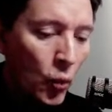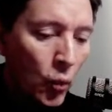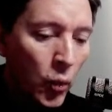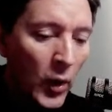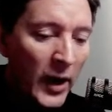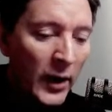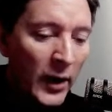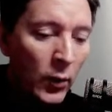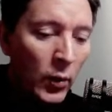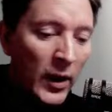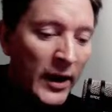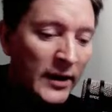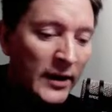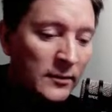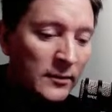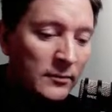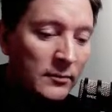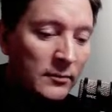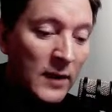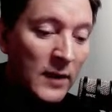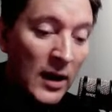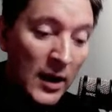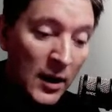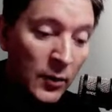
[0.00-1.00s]
Why?
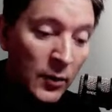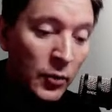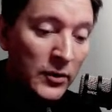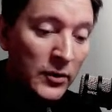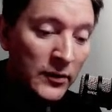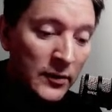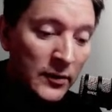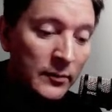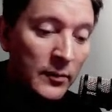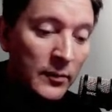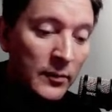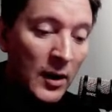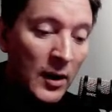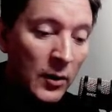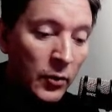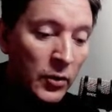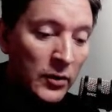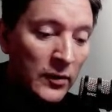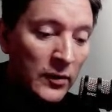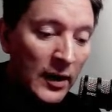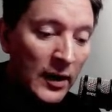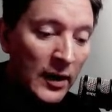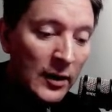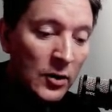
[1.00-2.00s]
Yeah, I
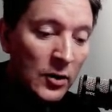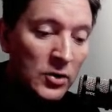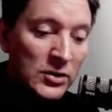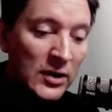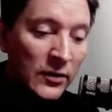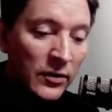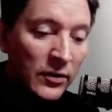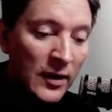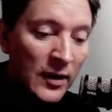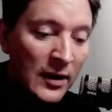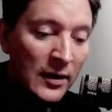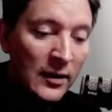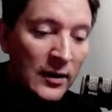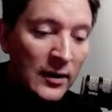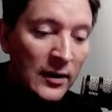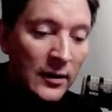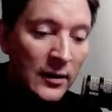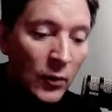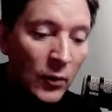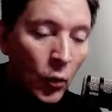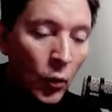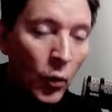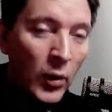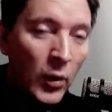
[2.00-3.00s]
would, because I
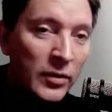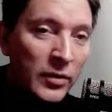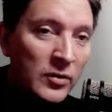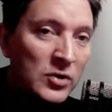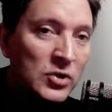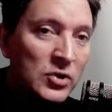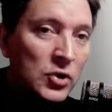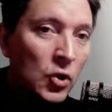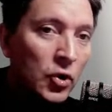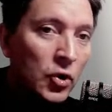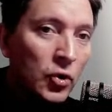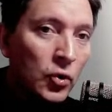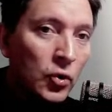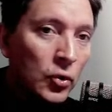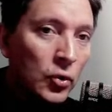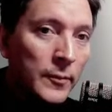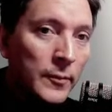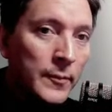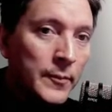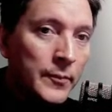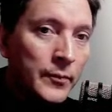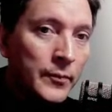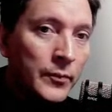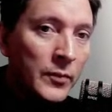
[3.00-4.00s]
think with Sorrow,
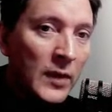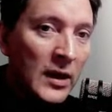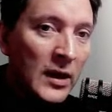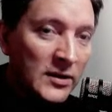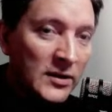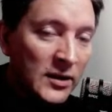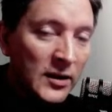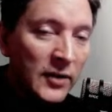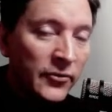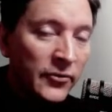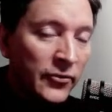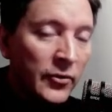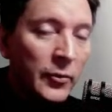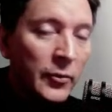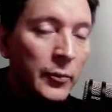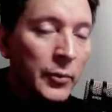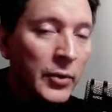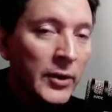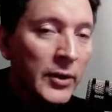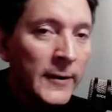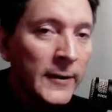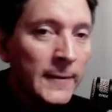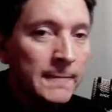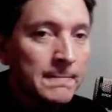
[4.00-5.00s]
he's a different
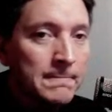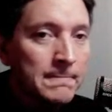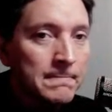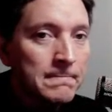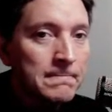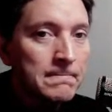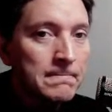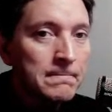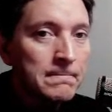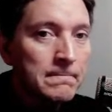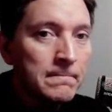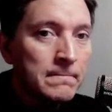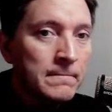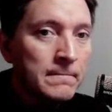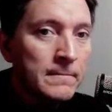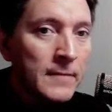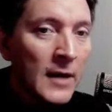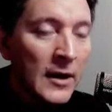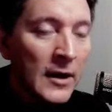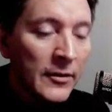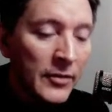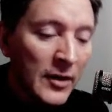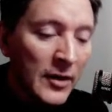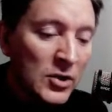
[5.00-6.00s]
player.
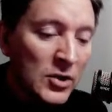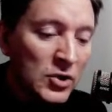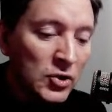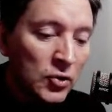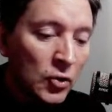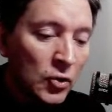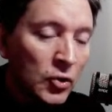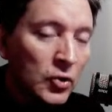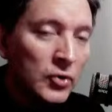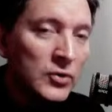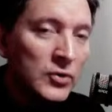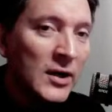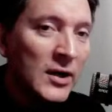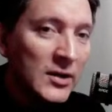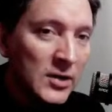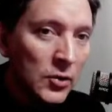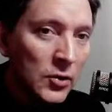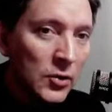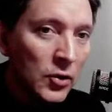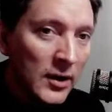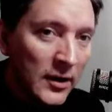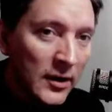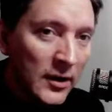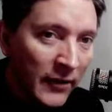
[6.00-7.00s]
I think Sorrow takes a
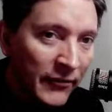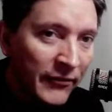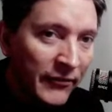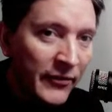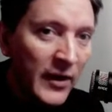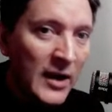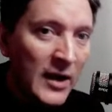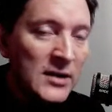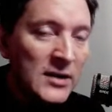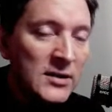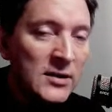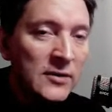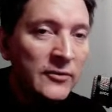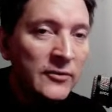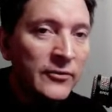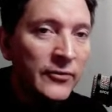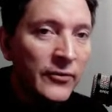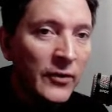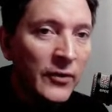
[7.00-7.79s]
lot of the defensive.